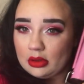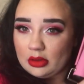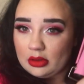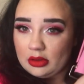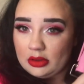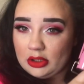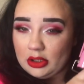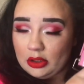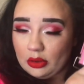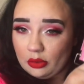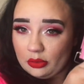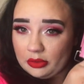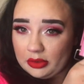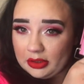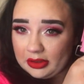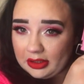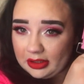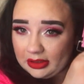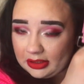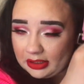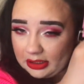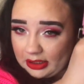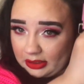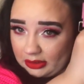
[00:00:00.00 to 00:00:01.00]
The only thing
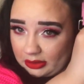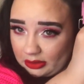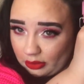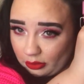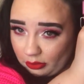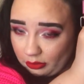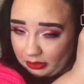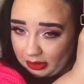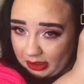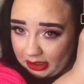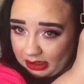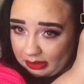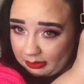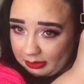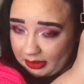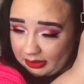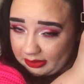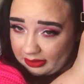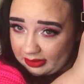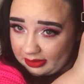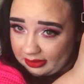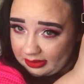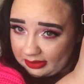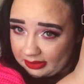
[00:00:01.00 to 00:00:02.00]
that I don't like about
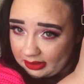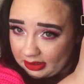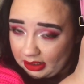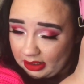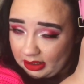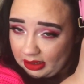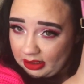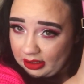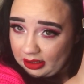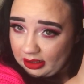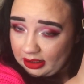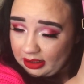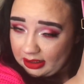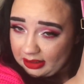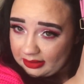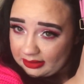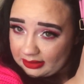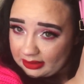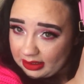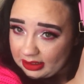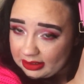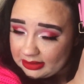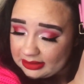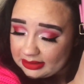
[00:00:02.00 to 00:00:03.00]
this is
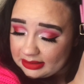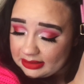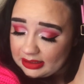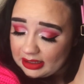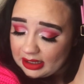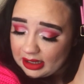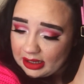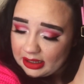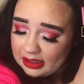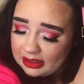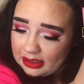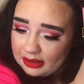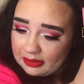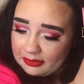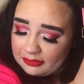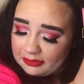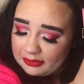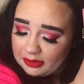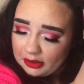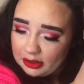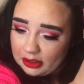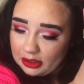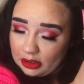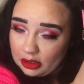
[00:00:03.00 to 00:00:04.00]
it's not a
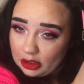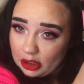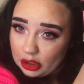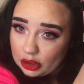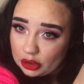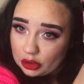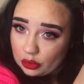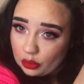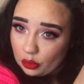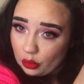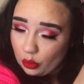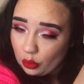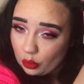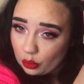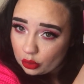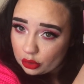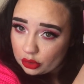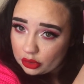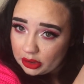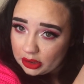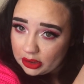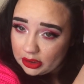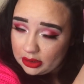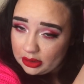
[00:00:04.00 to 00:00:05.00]
very long
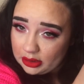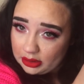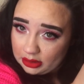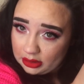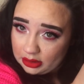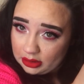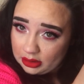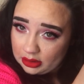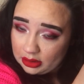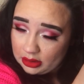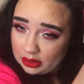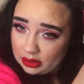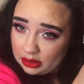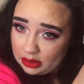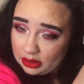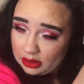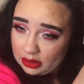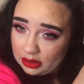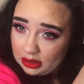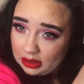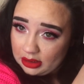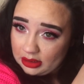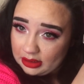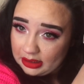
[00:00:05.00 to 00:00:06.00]
cord.
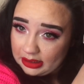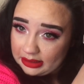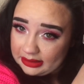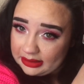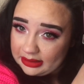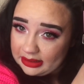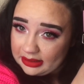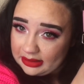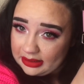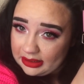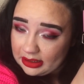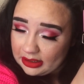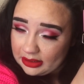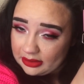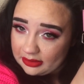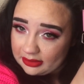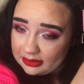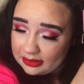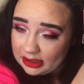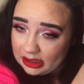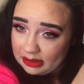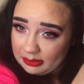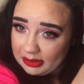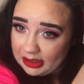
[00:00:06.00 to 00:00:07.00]
Like, to get the other
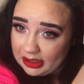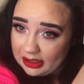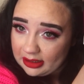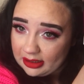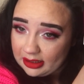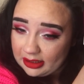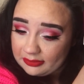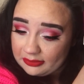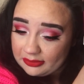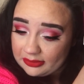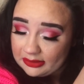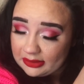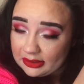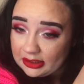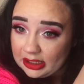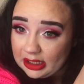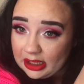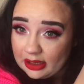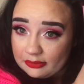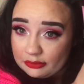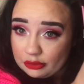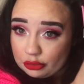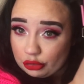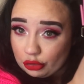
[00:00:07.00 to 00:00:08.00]
side of my head, I physically
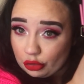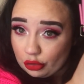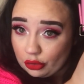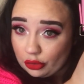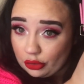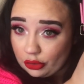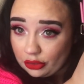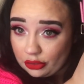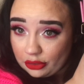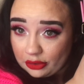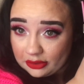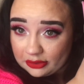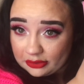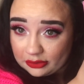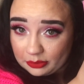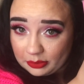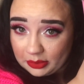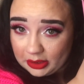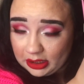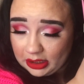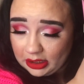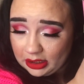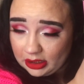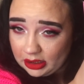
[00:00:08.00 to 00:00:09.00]
have to turn this
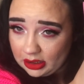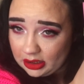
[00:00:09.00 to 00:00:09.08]
way.